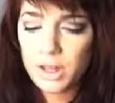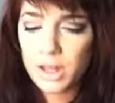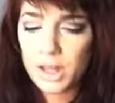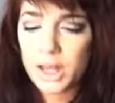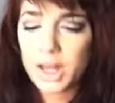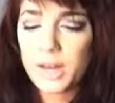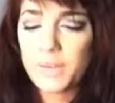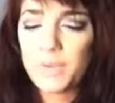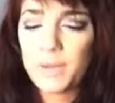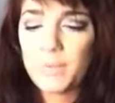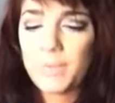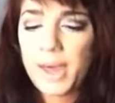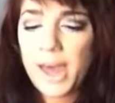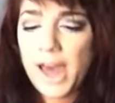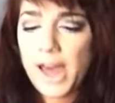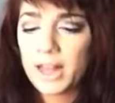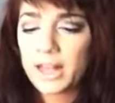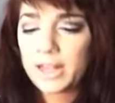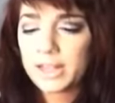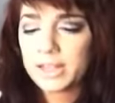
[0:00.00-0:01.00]
The
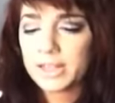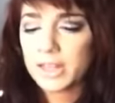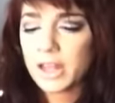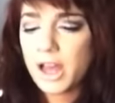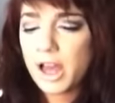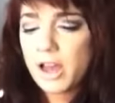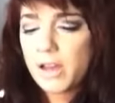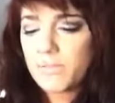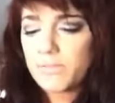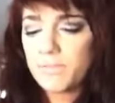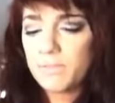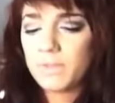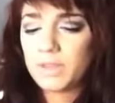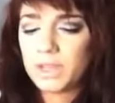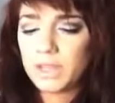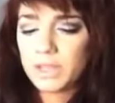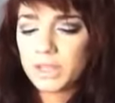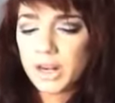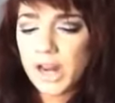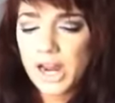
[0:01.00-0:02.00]
palettes
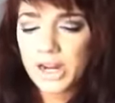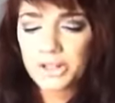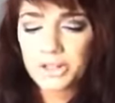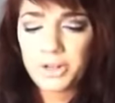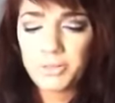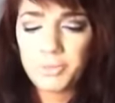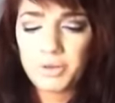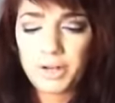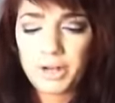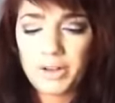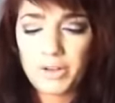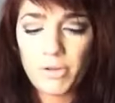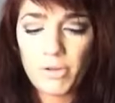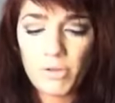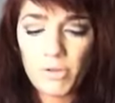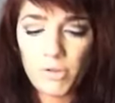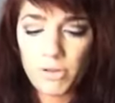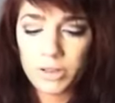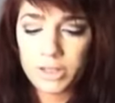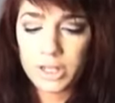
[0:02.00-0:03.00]
these are actually pretty
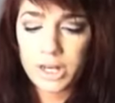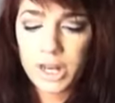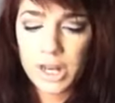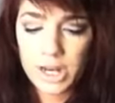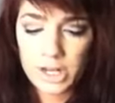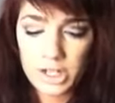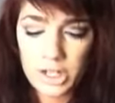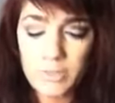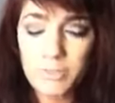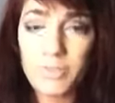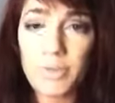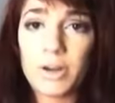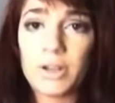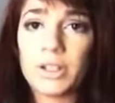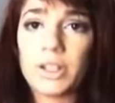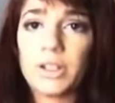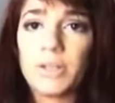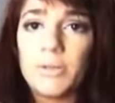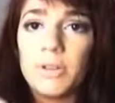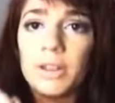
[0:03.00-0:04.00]
old, and I actually
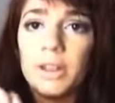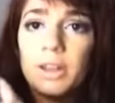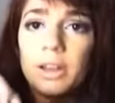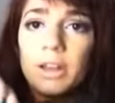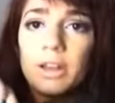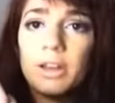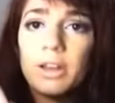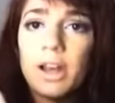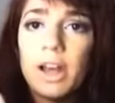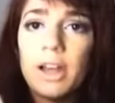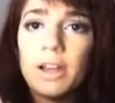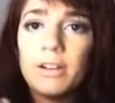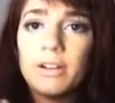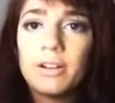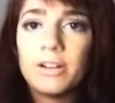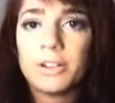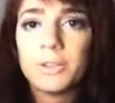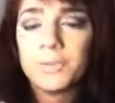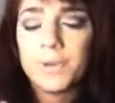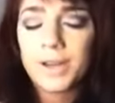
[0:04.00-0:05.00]
burnt it with an iron
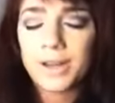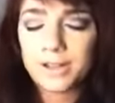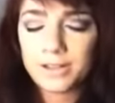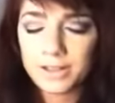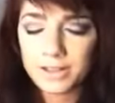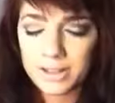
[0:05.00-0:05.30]
as well.